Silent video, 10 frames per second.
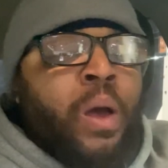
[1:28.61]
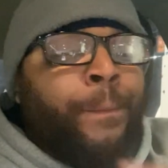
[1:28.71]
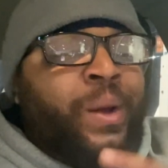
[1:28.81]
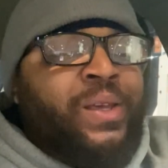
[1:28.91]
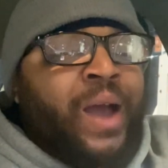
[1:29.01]

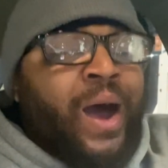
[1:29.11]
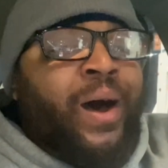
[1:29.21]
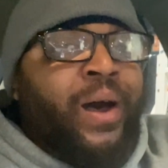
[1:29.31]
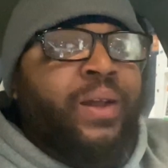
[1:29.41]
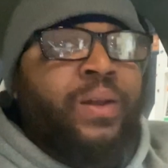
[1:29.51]
But
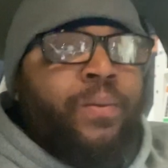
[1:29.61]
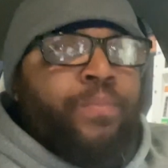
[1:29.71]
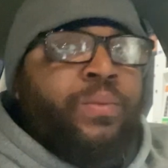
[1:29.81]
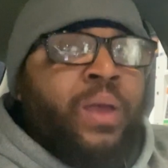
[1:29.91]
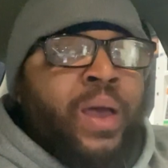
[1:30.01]
God,
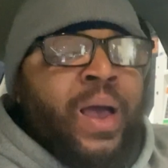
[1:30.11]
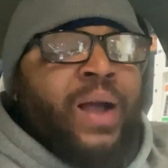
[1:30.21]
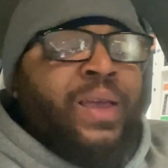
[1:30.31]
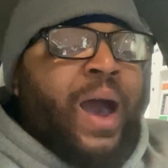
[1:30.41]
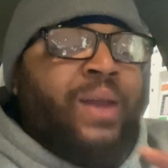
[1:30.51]

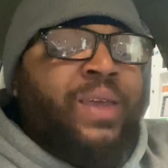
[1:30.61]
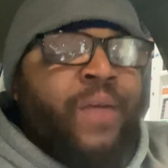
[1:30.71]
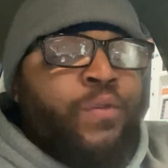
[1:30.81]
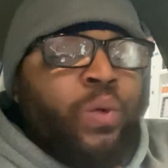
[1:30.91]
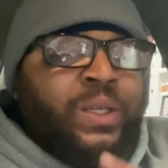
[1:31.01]
God gave
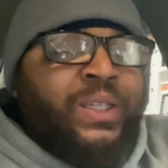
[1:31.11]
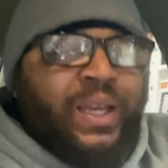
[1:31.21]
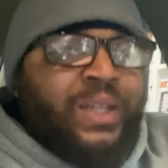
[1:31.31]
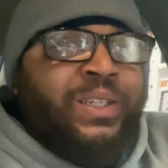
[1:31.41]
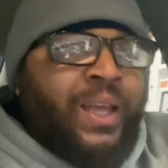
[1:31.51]
you a
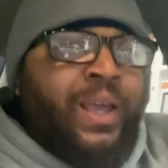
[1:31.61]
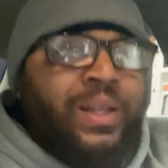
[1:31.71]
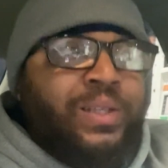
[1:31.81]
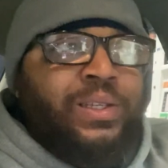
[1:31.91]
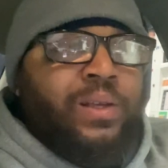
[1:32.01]
second
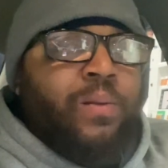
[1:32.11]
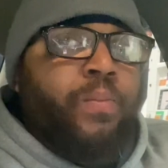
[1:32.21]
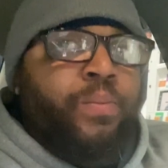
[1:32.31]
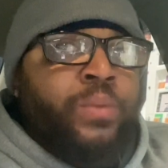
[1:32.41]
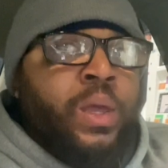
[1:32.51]
chance.
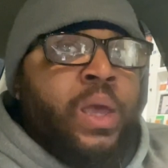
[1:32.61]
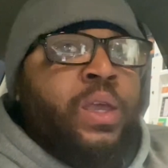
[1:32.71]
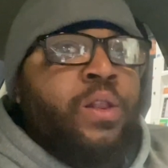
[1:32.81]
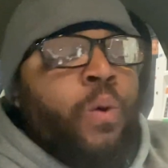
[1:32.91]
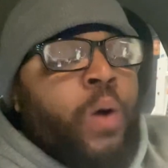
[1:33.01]

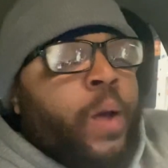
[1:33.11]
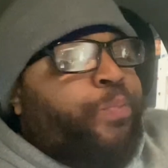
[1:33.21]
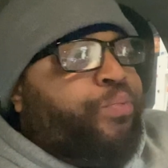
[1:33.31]
You know what?